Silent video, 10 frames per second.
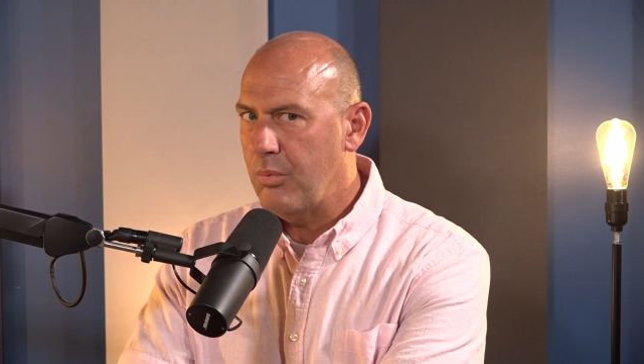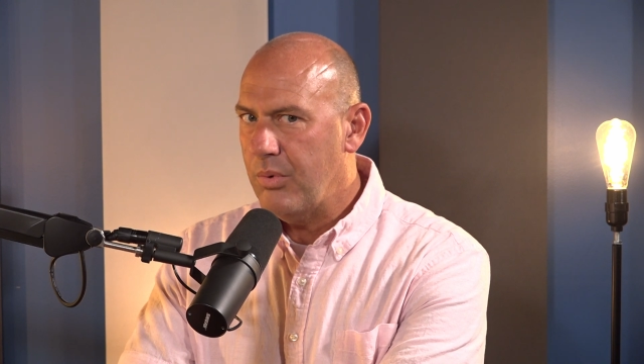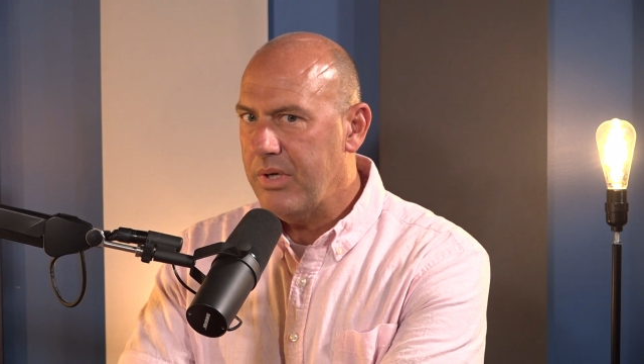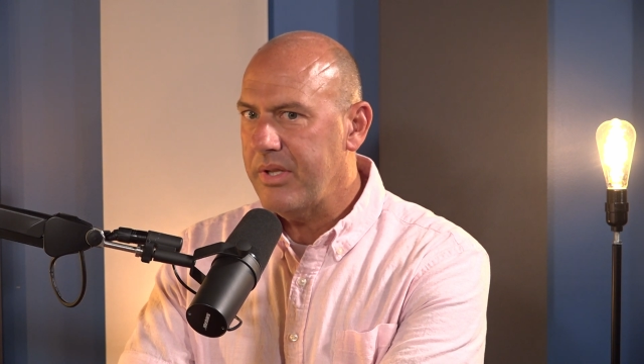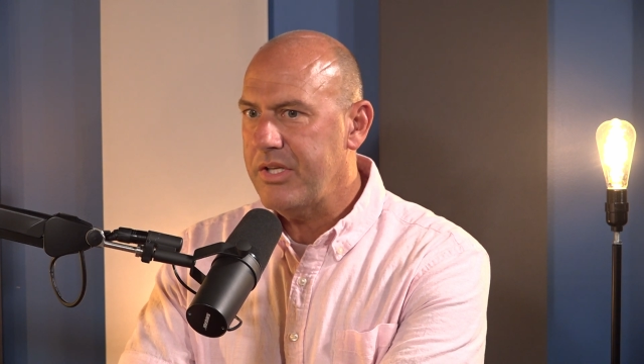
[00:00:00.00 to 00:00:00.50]

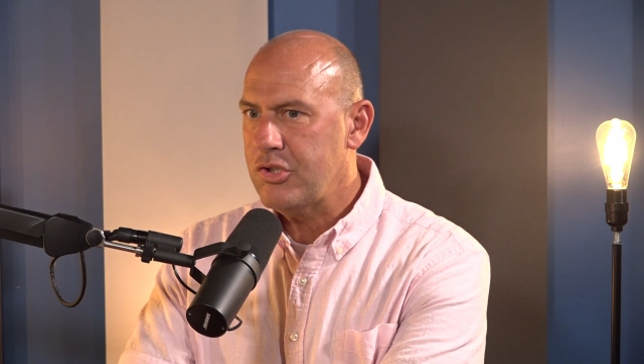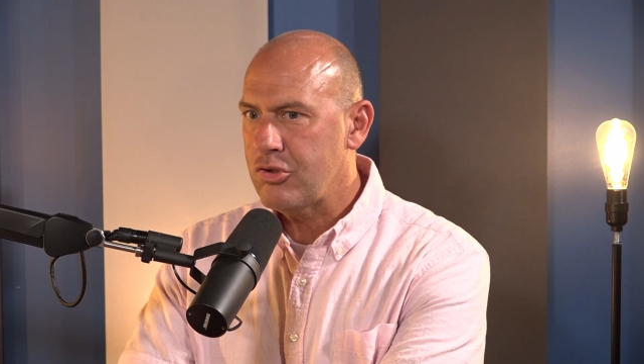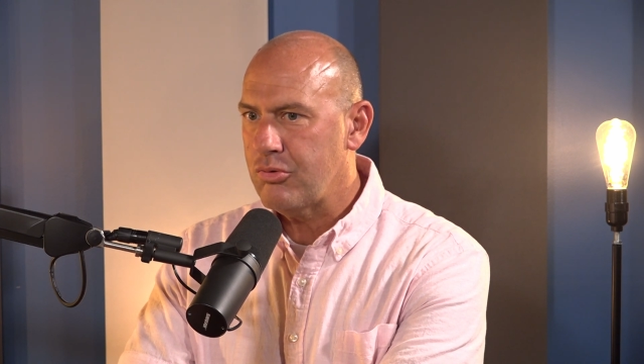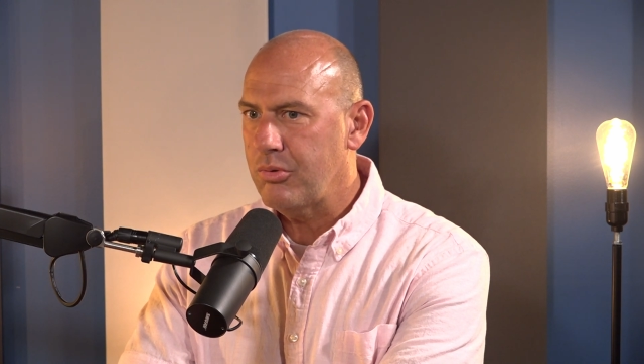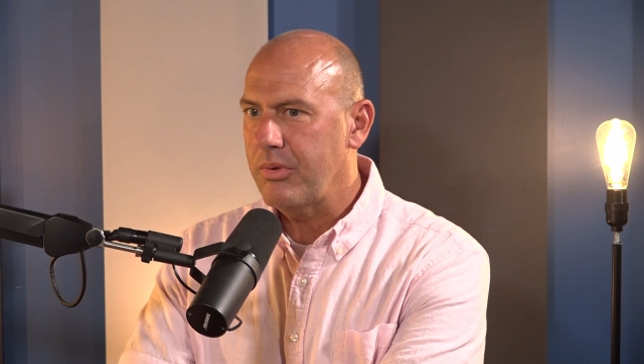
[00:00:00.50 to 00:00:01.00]
really,
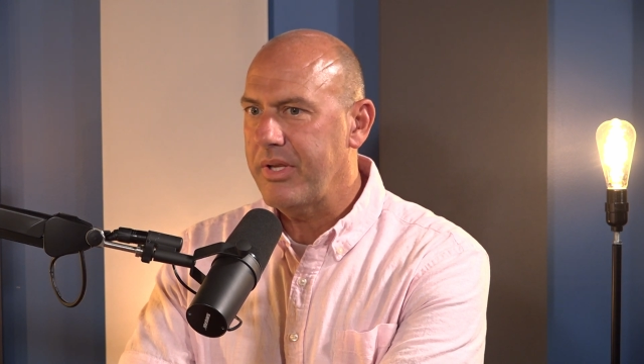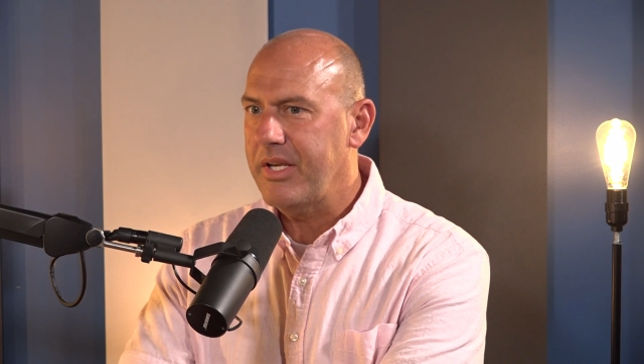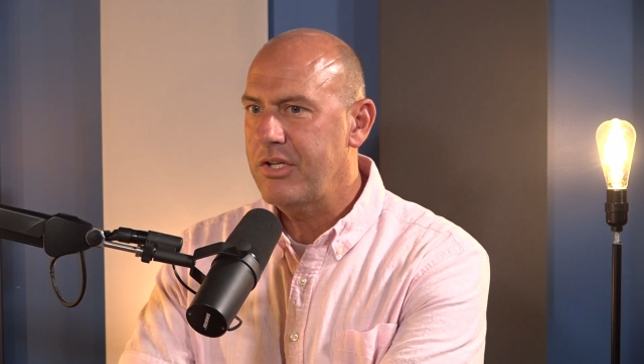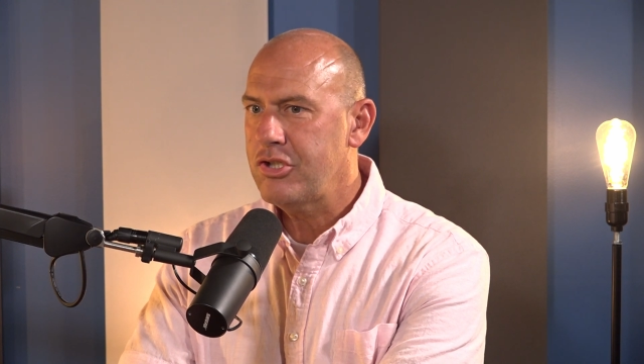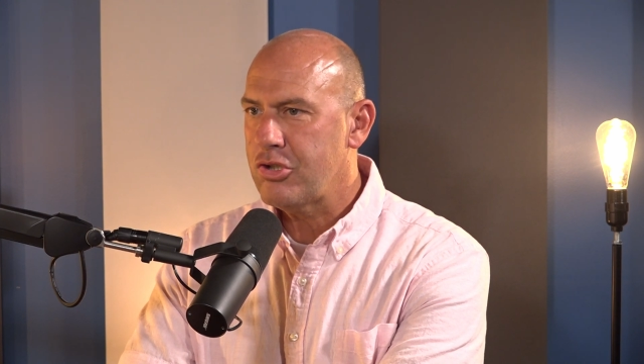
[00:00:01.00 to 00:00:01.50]

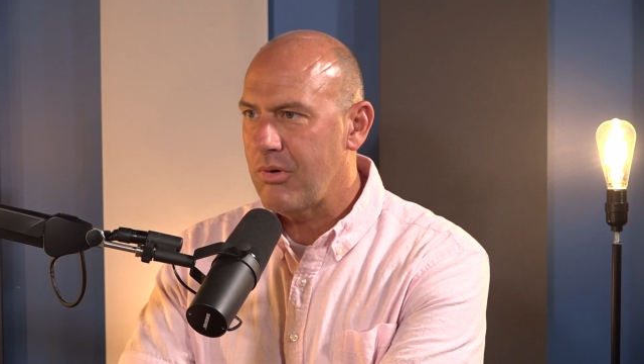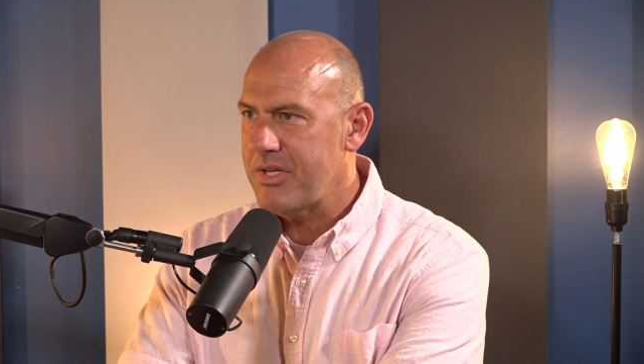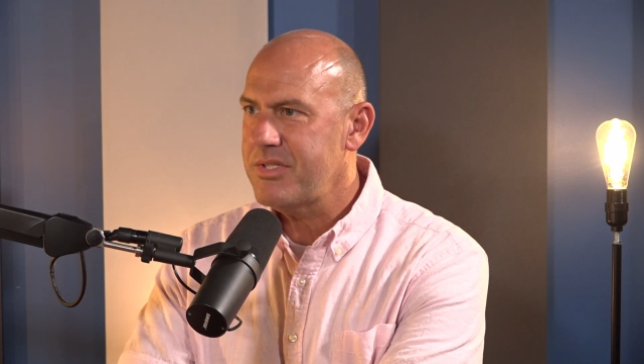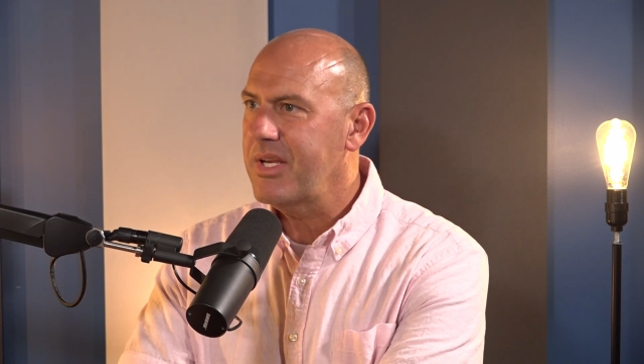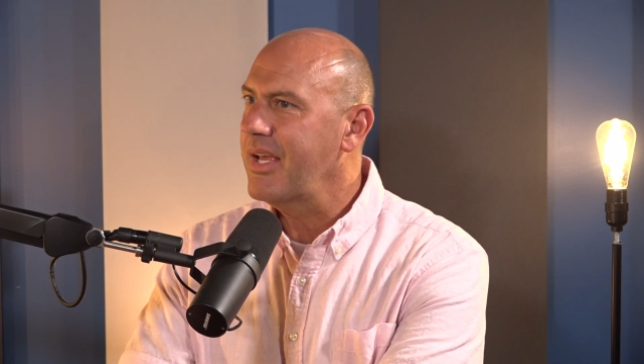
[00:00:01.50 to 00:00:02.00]
truly
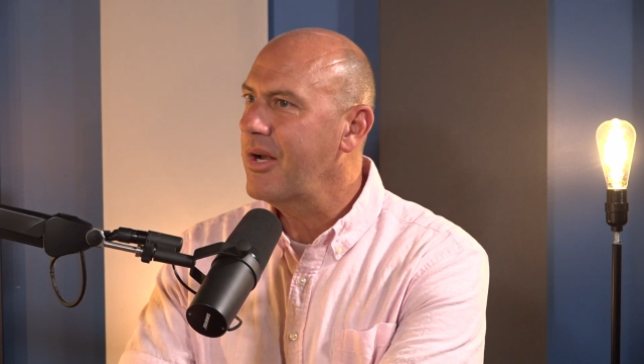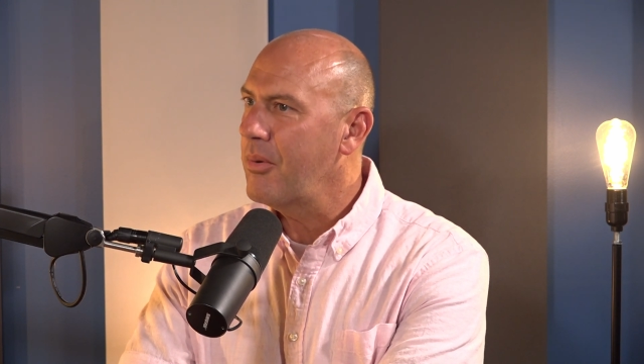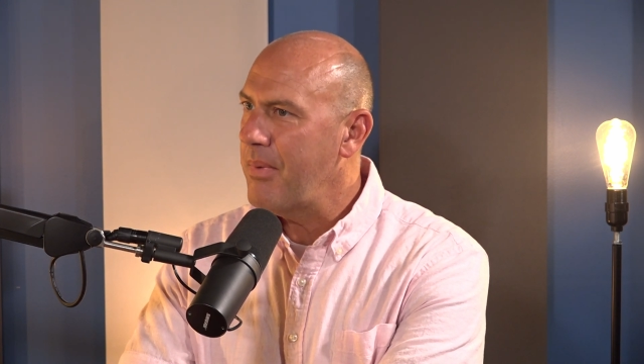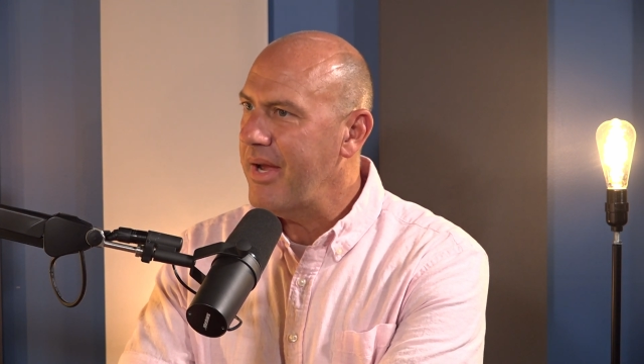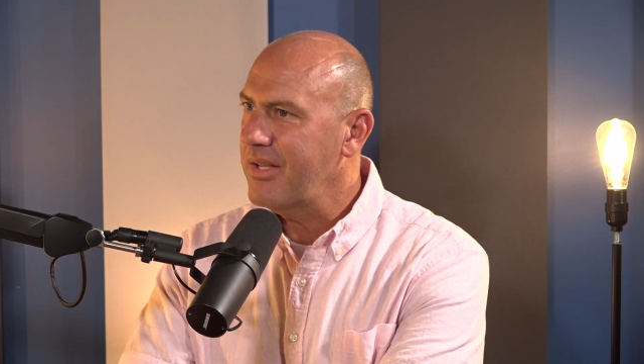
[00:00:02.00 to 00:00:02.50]
trusting and
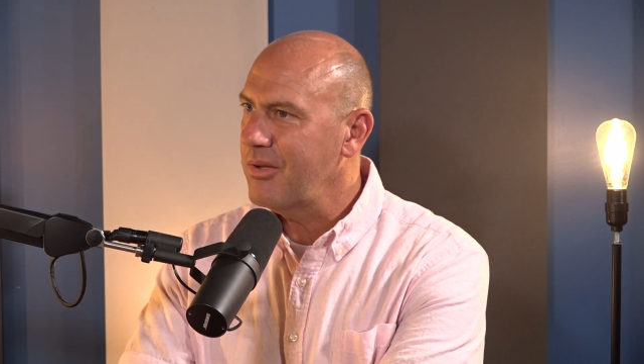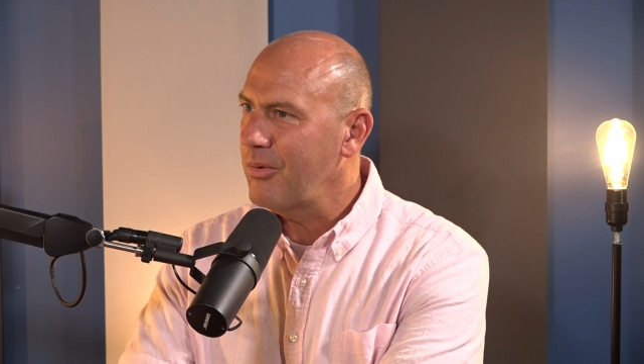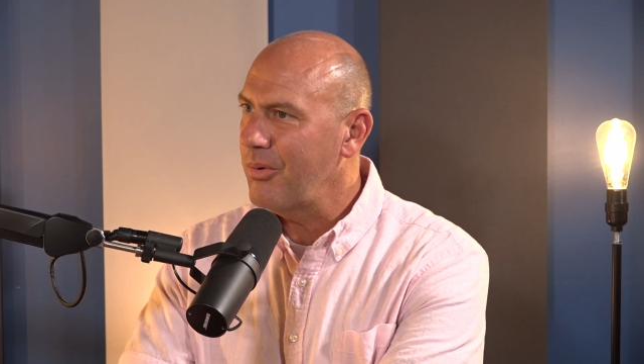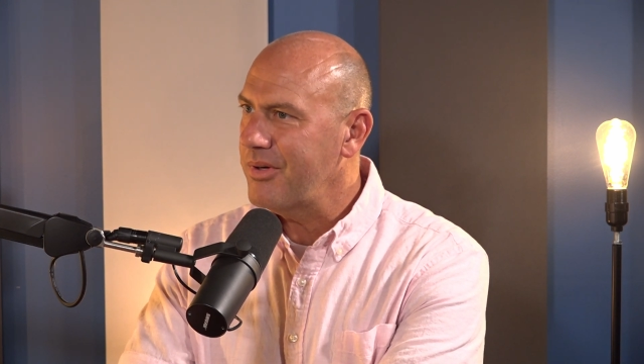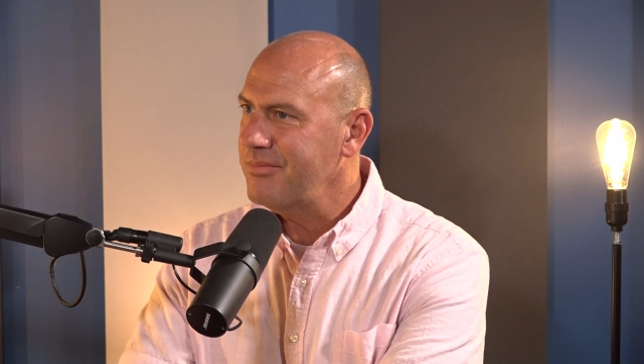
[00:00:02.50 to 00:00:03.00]
obeying the
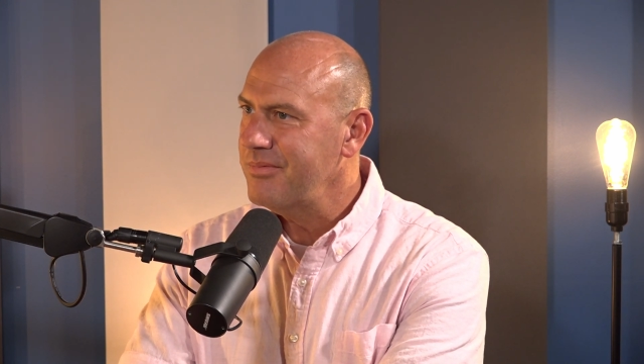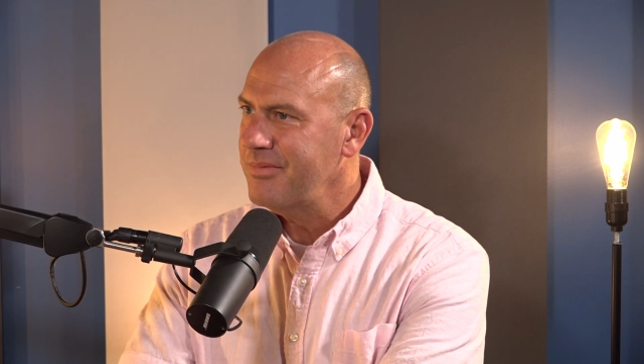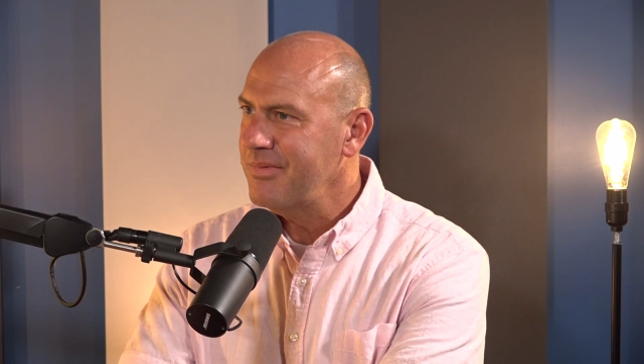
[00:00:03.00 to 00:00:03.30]
Lord.